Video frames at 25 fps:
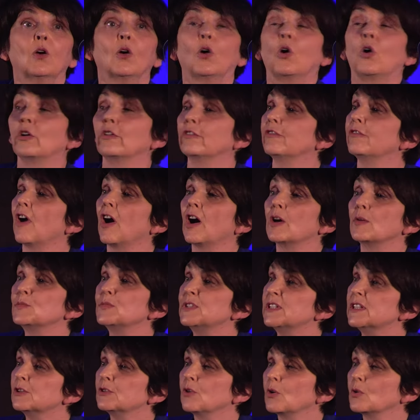or Farm
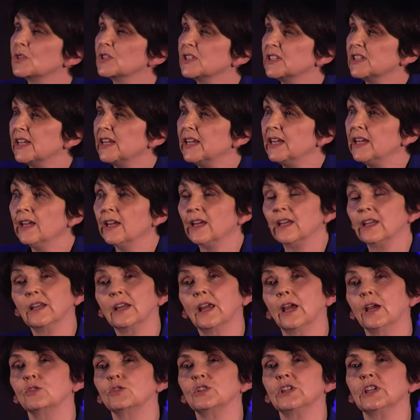Zero C in
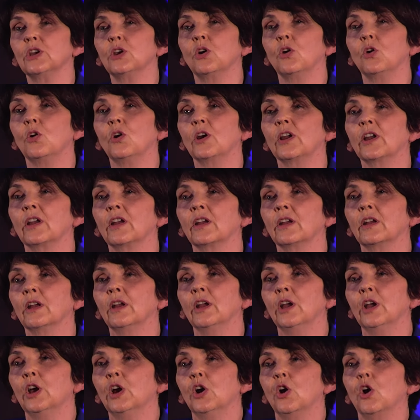County Cork,
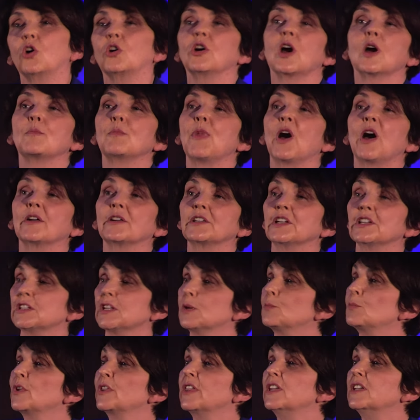or our
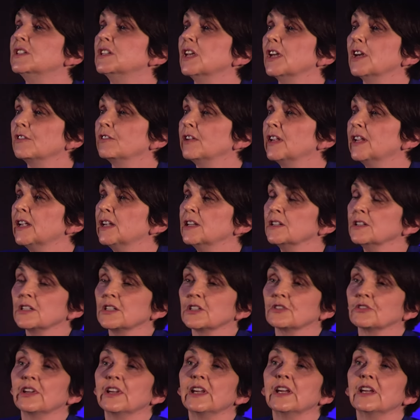partnership with the dairy
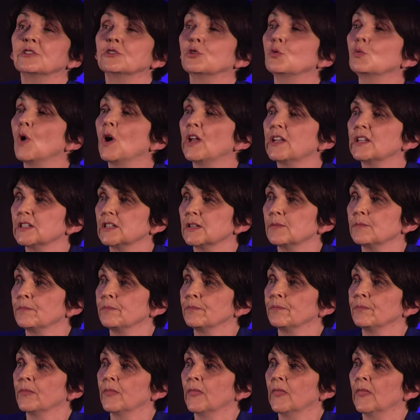industry in Rwanda,
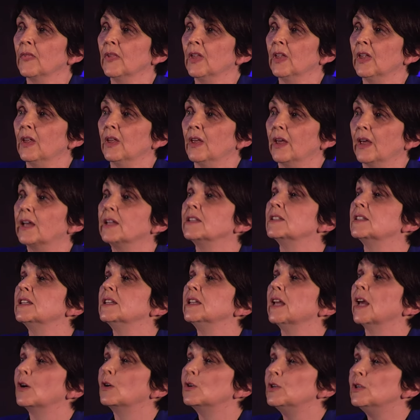and see
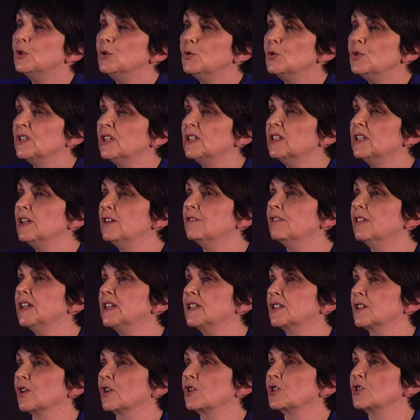how UCD
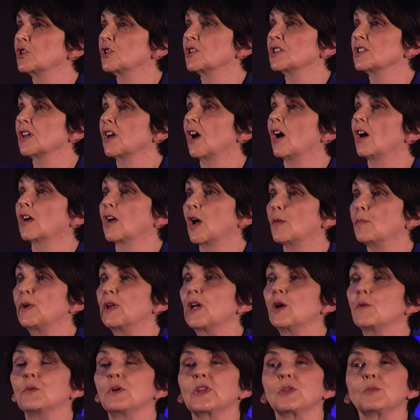researchers are coming
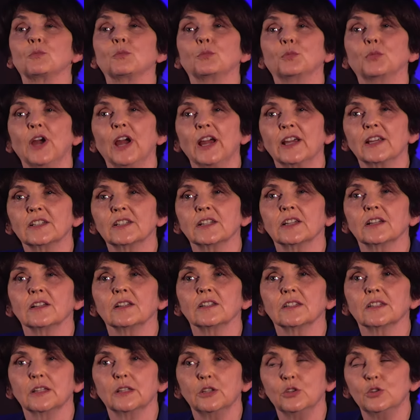up with practical
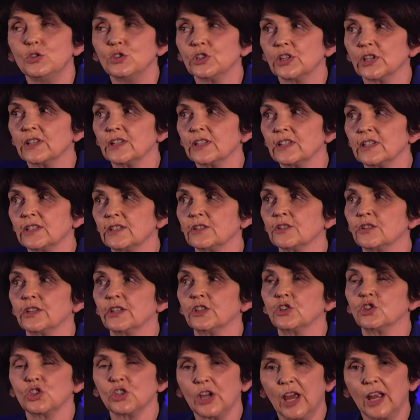solutions to the
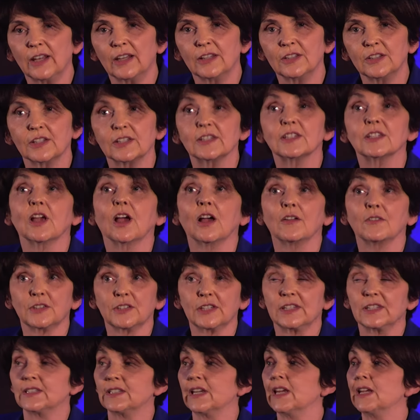challenges of
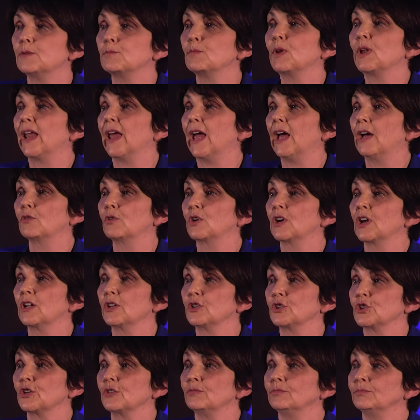sustainable
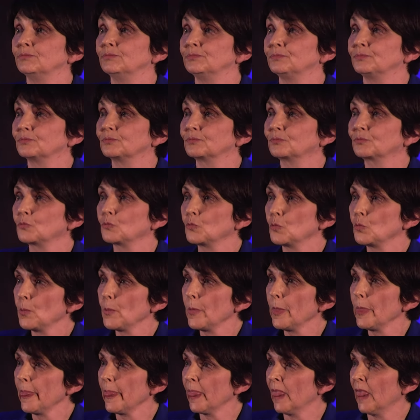agriculture.
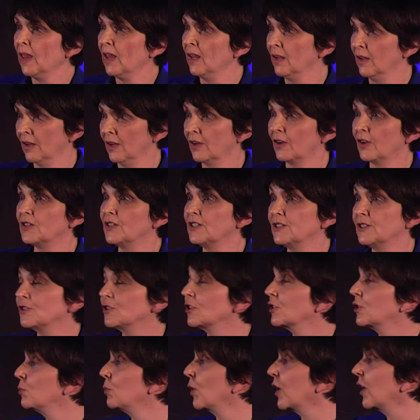Consider
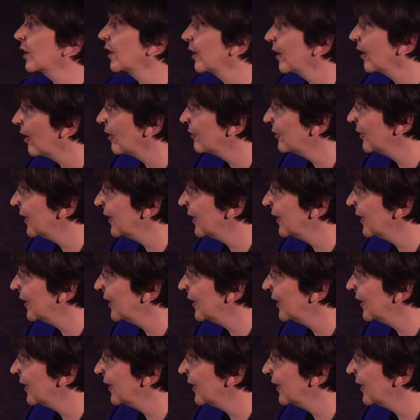the work of